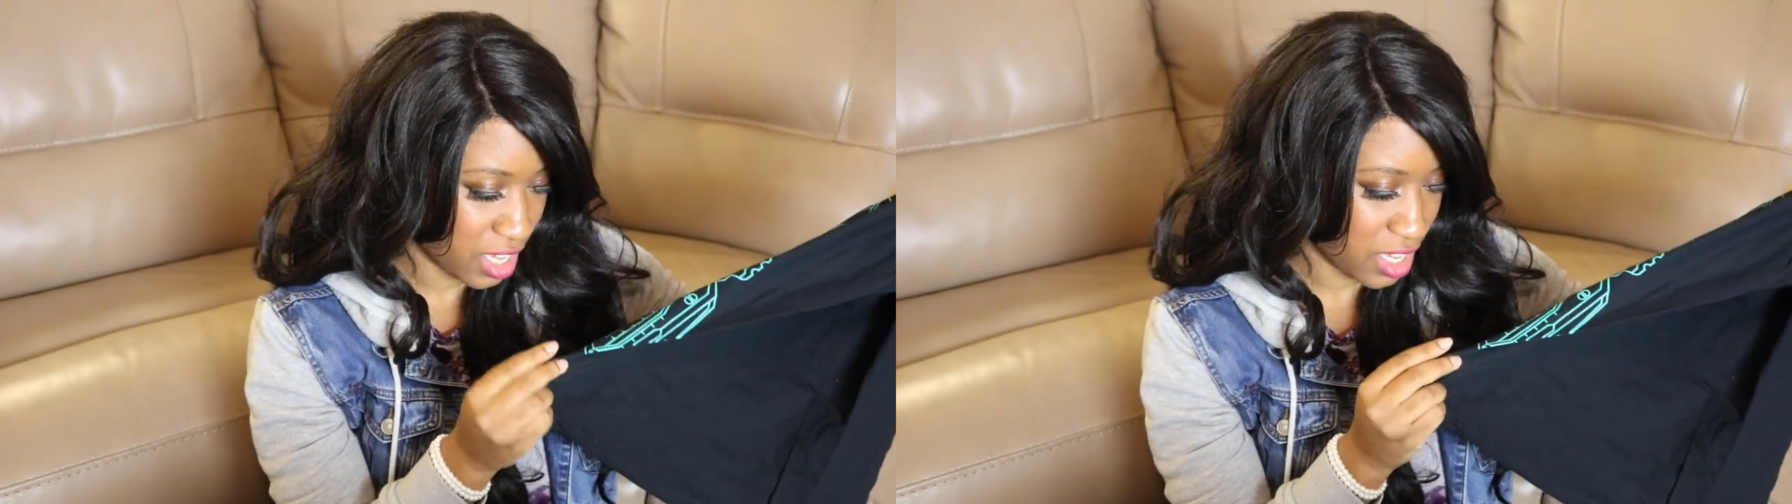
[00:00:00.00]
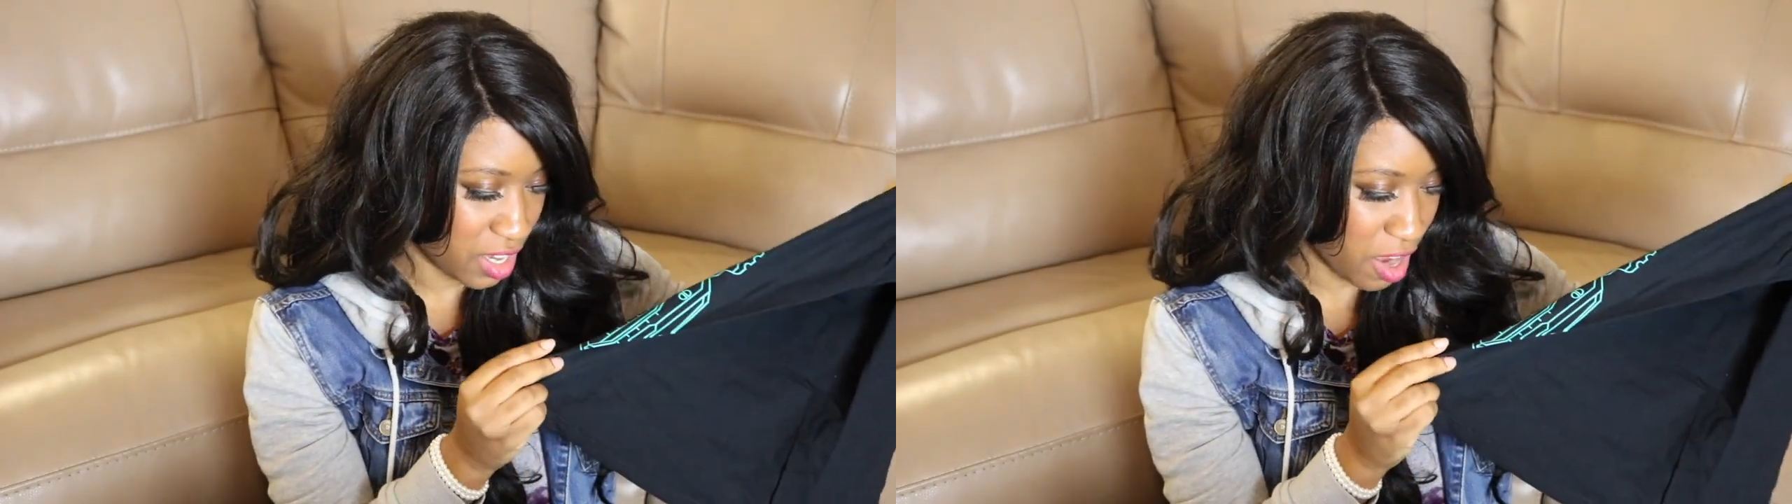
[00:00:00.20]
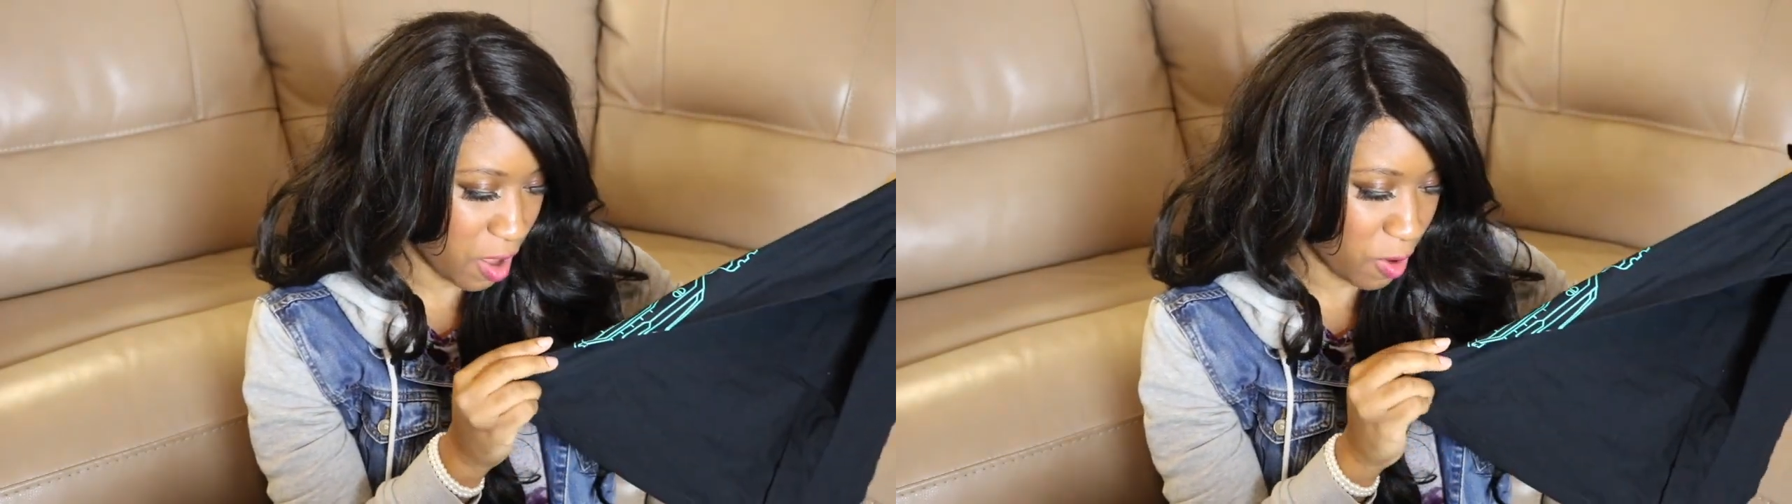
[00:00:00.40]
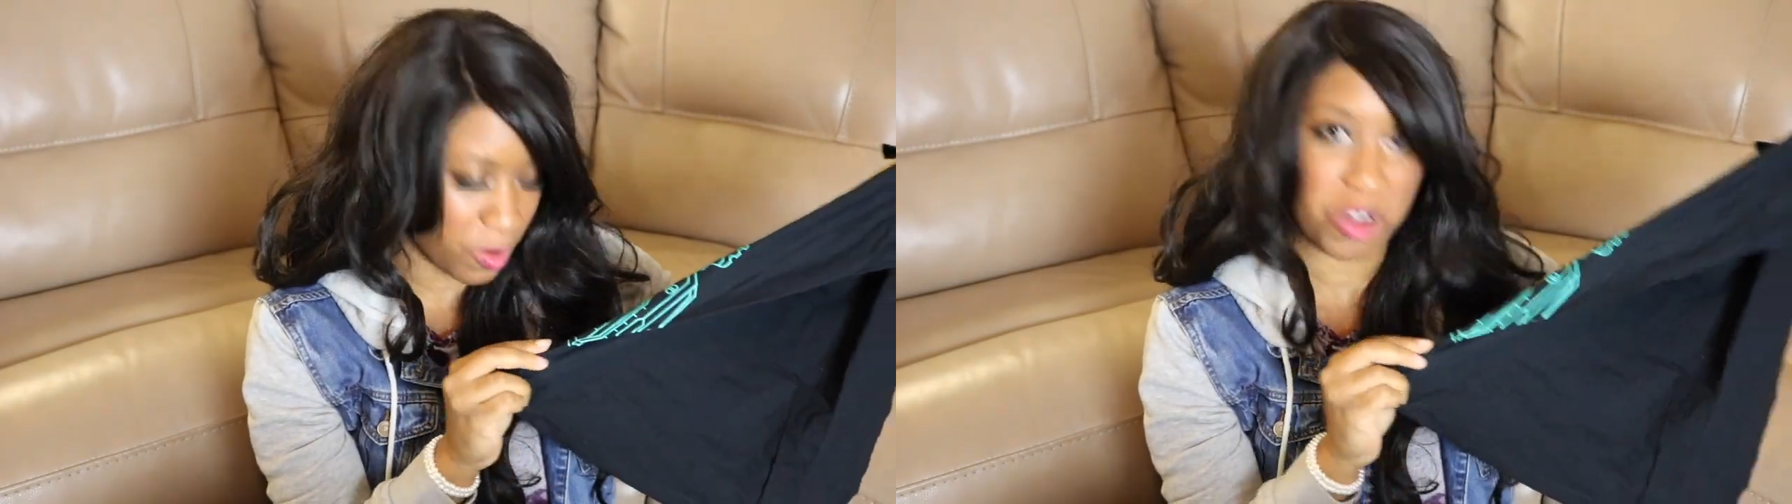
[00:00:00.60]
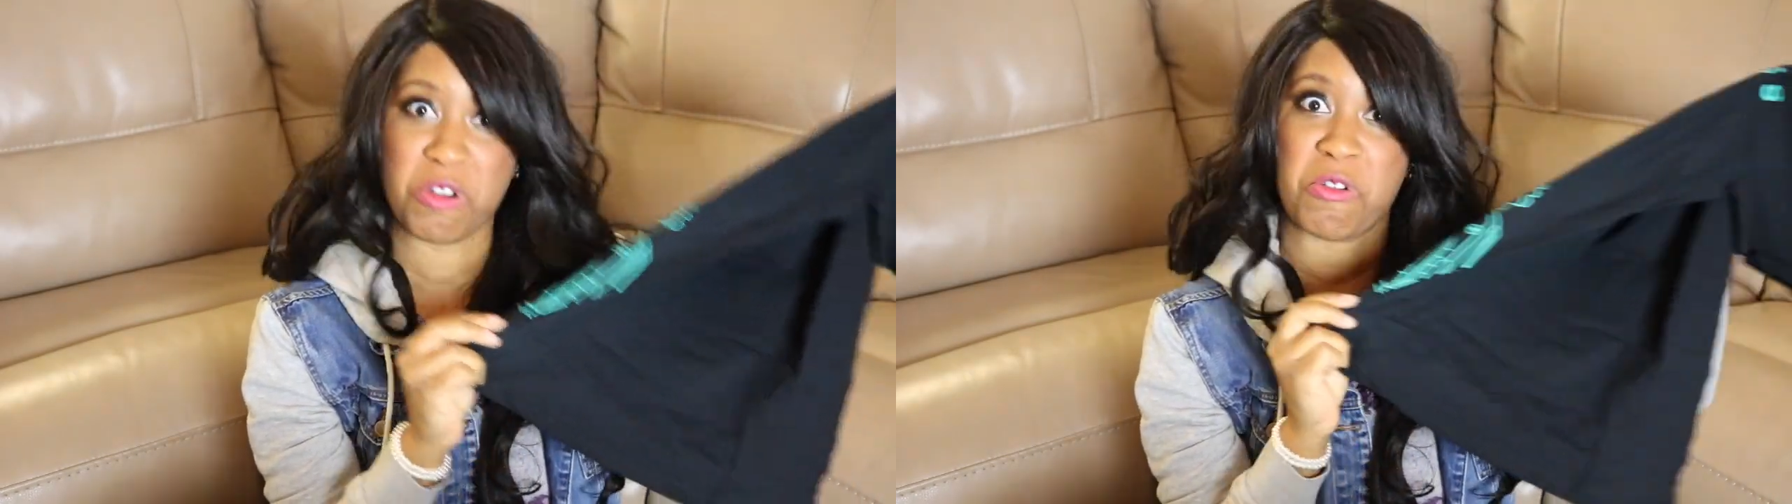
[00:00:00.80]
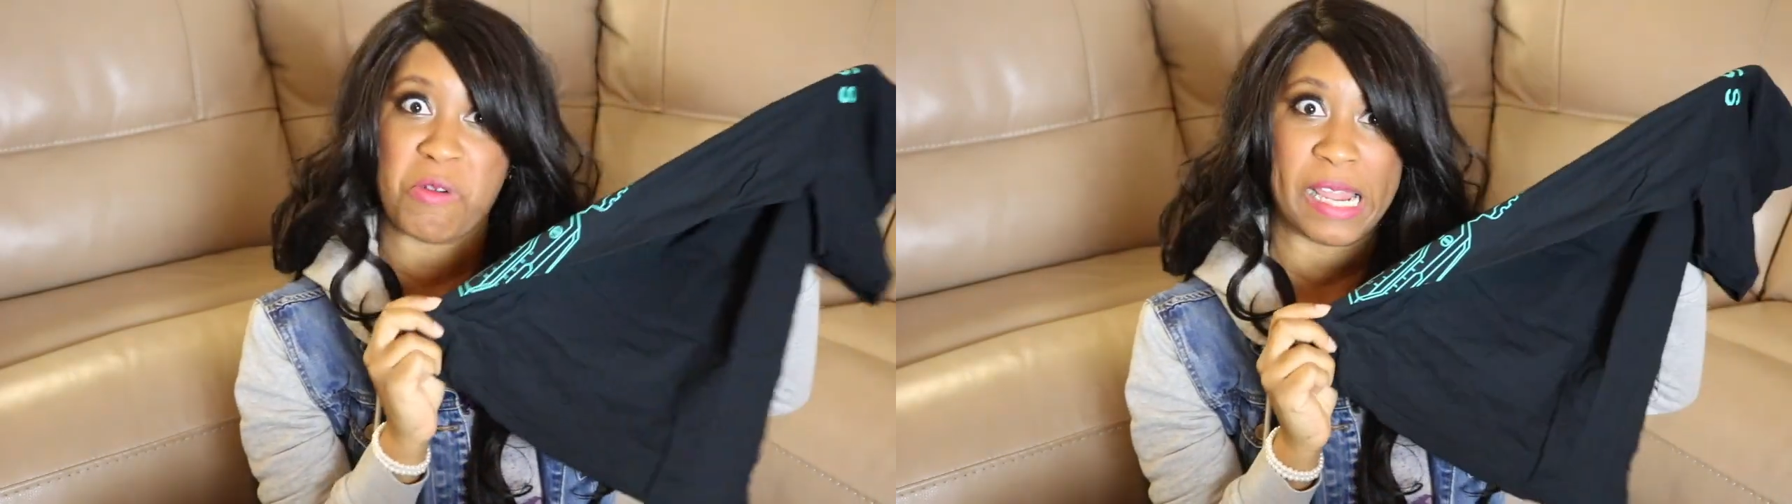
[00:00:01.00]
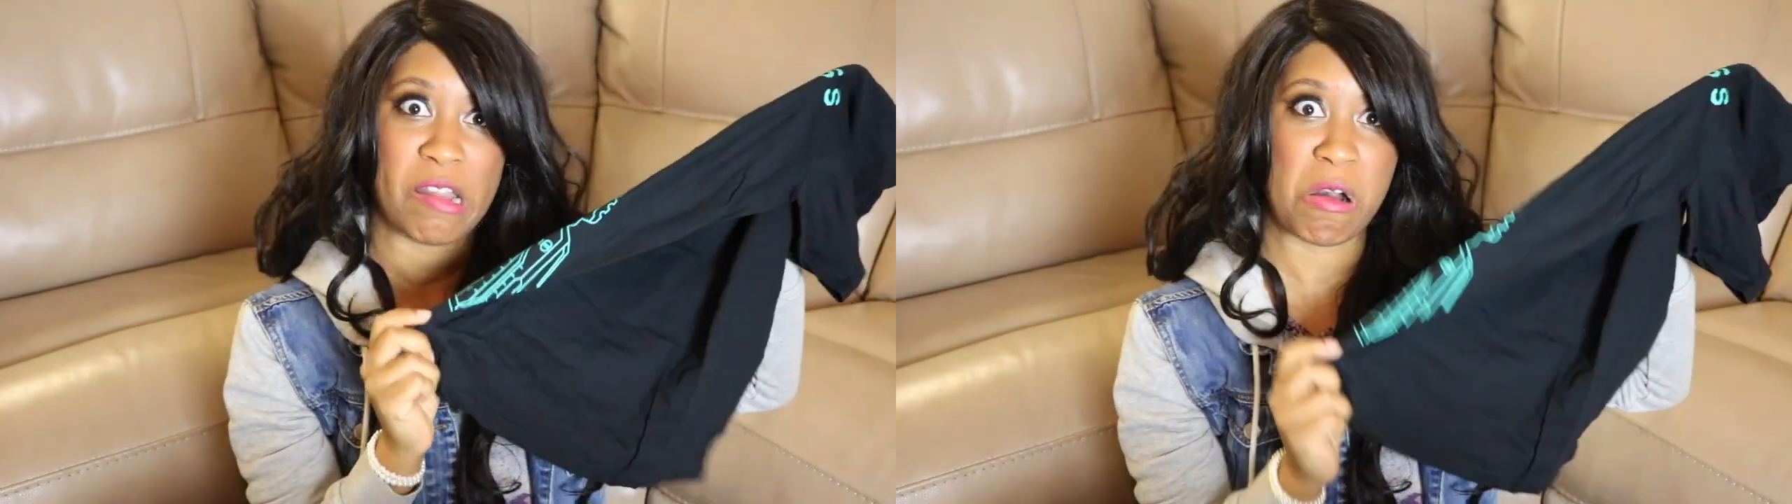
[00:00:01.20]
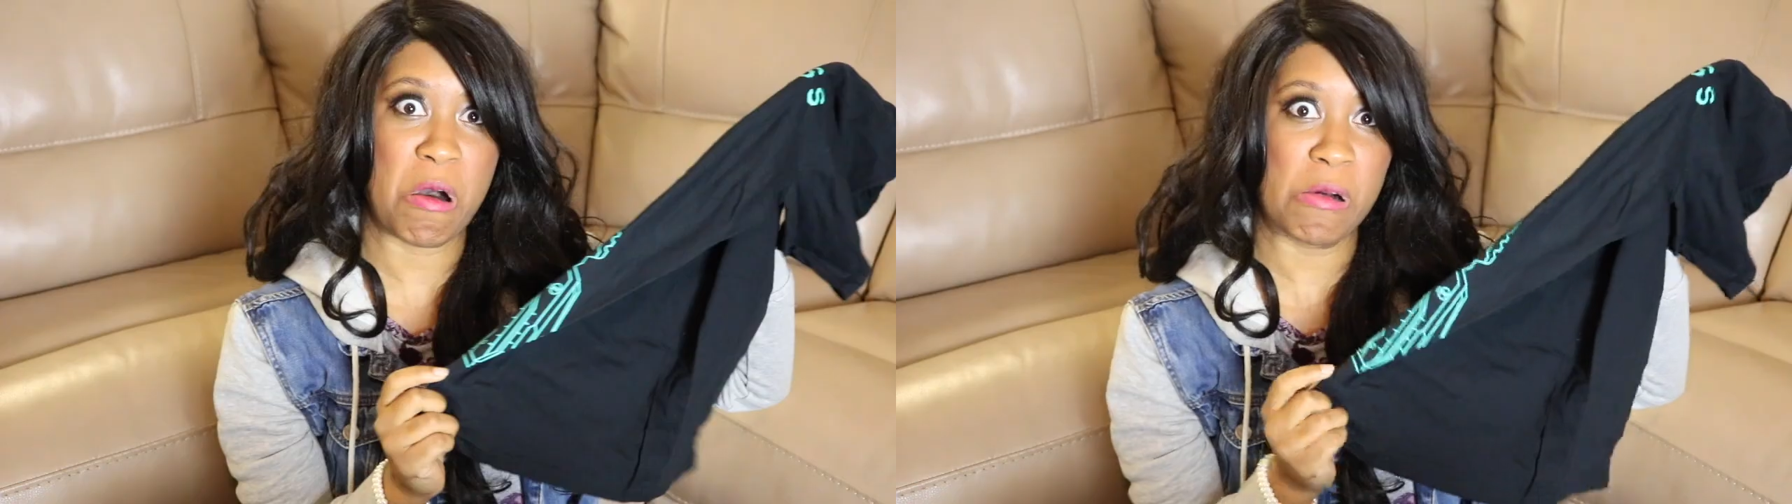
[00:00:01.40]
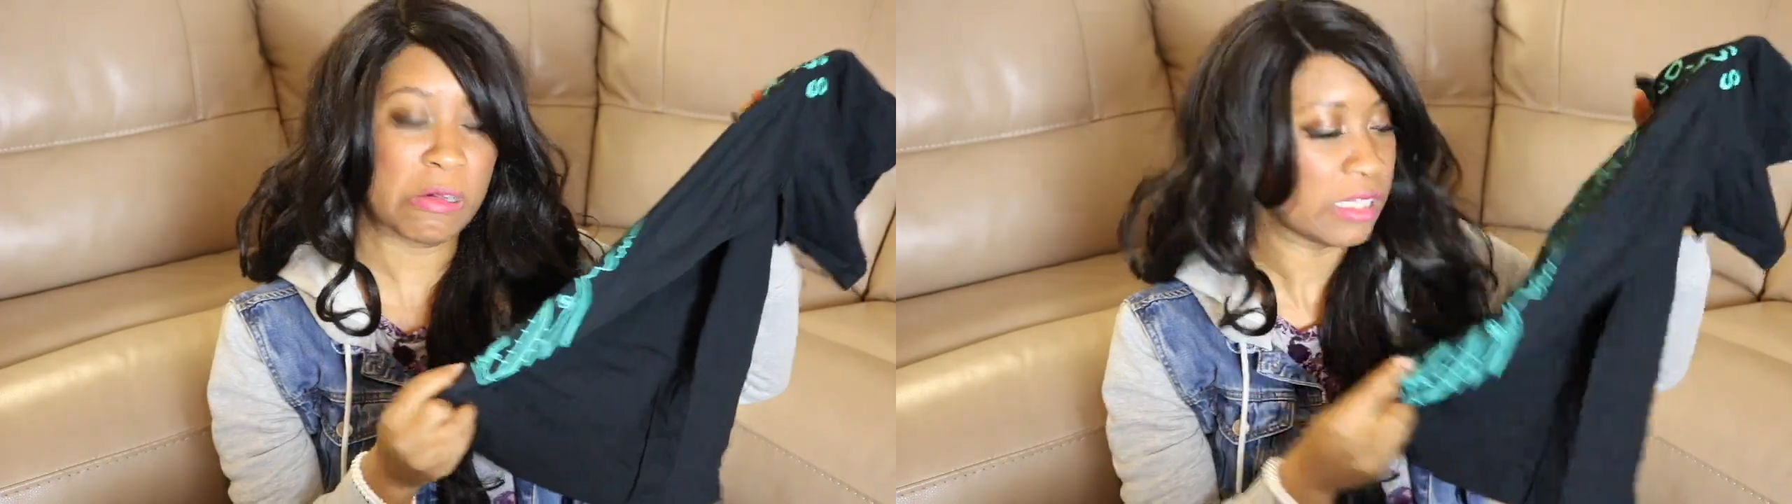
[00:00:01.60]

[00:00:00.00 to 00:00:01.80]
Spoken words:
you know, crinkle.